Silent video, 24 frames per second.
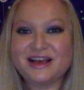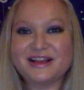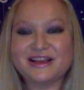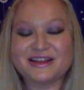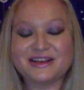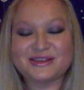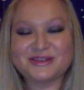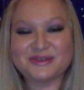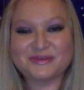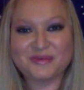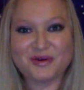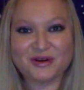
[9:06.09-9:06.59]

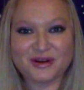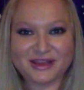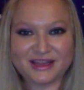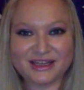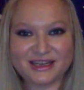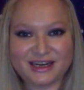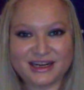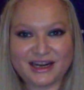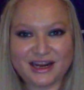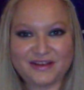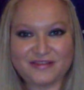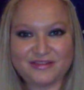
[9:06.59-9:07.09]
There's more than
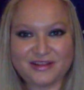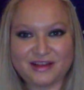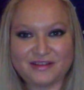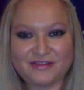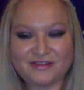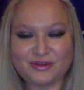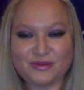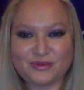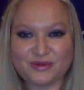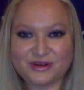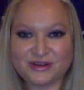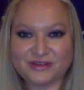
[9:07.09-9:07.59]
enough love in
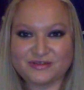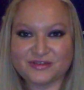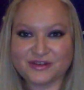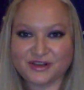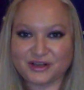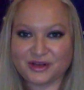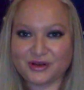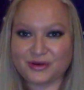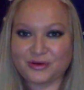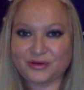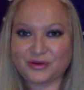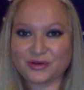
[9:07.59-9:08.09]
the world for
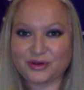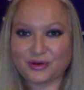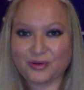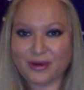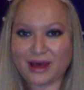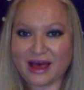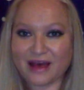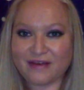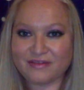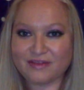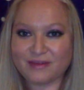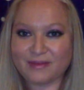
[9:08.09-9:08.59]
you. You
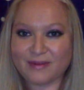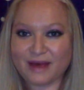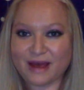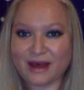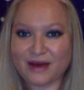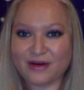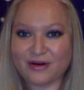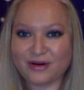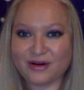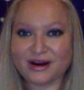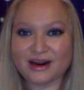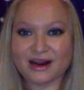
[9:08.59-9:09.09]
have the
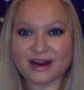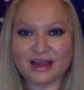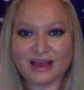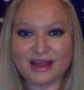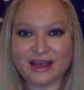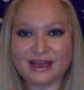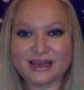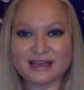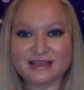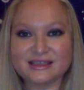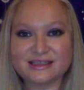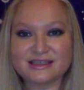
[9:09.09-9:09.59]
power,
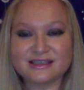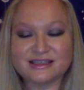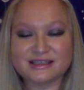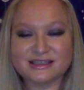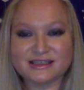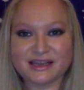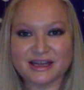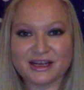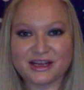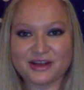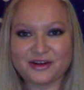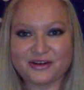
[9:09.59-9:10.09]
and
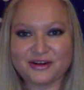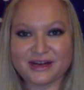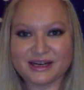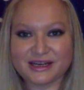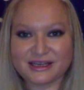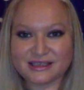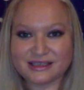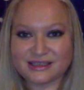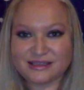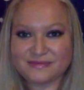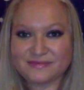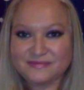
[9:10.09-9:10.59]
stay
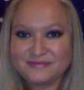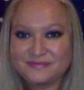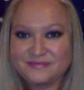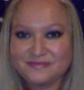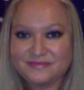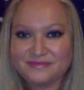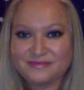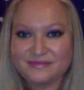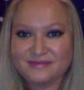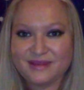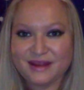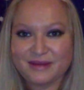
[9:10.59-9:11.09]
curious.
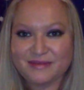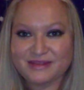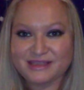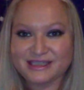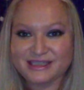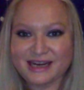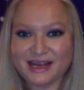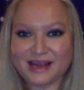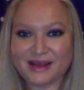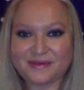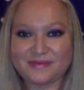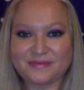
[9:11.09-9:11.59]

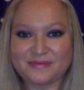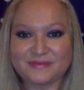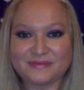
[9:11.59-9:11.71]
Namaste.